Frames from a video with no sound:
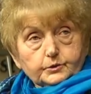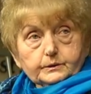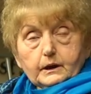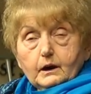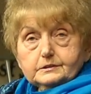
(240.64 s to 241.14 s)

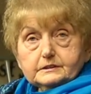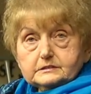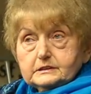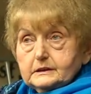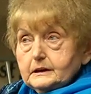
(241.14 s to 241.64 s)

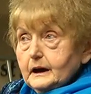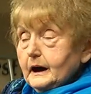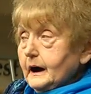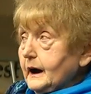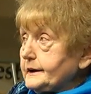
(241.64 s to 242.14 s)
curiosity,
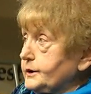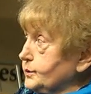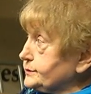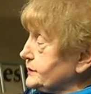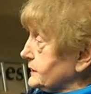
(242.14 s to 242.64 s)
I
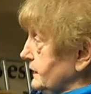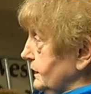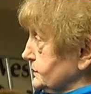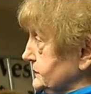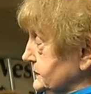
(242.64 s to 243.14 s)
looked
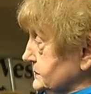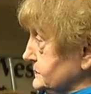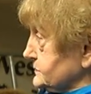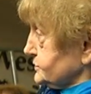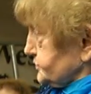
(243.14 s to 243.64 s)
around,
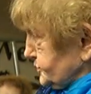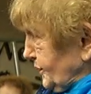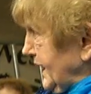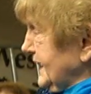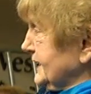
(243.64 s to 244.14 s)

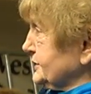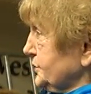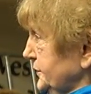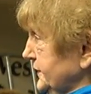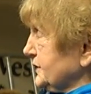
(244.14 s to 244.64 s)
trying
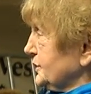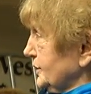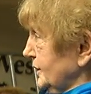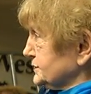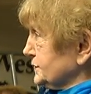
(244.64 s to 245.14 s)
to figure
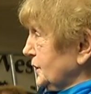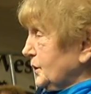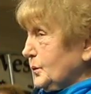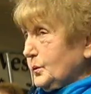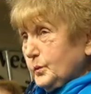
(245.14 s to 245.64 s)
out
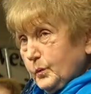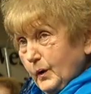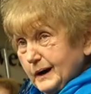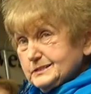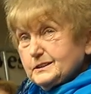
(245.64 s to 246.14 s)

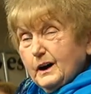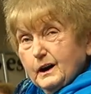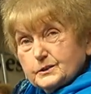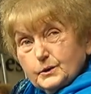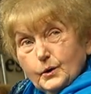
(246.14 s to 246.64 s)
what
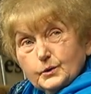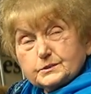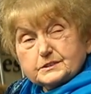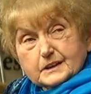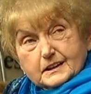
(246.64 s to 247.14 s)
on
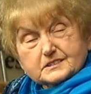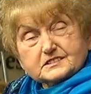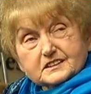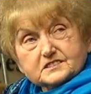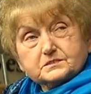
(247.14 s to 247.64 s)
earth
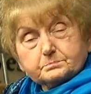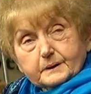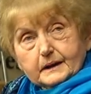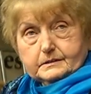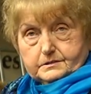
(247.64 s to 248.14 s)
is this
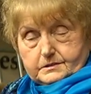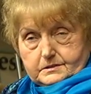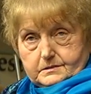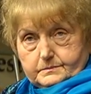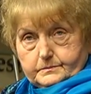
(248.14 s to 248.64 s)
place?